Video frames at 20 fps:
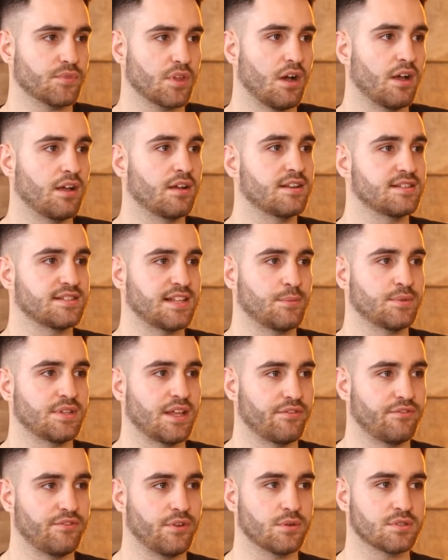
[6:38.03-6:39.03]
I understand what
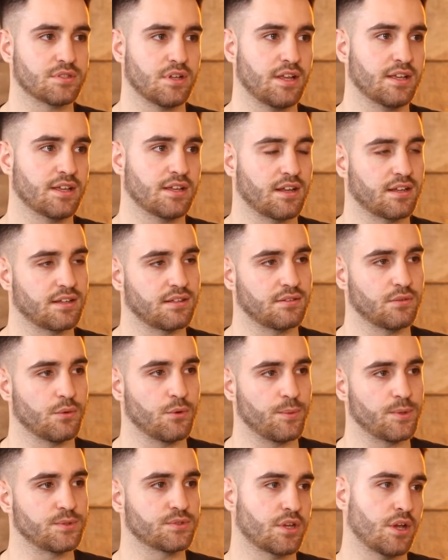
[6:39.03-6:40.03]
that feels like, and I can
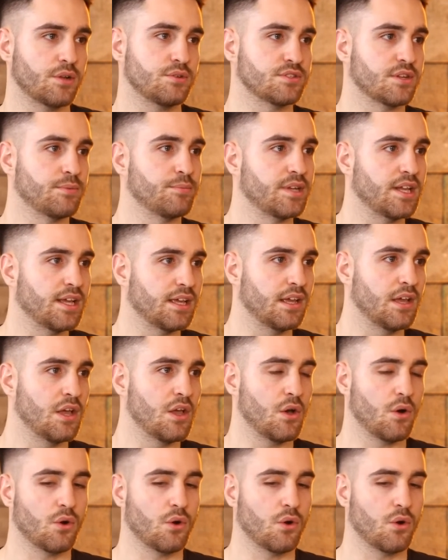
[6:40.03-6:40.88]
almost coach somebody,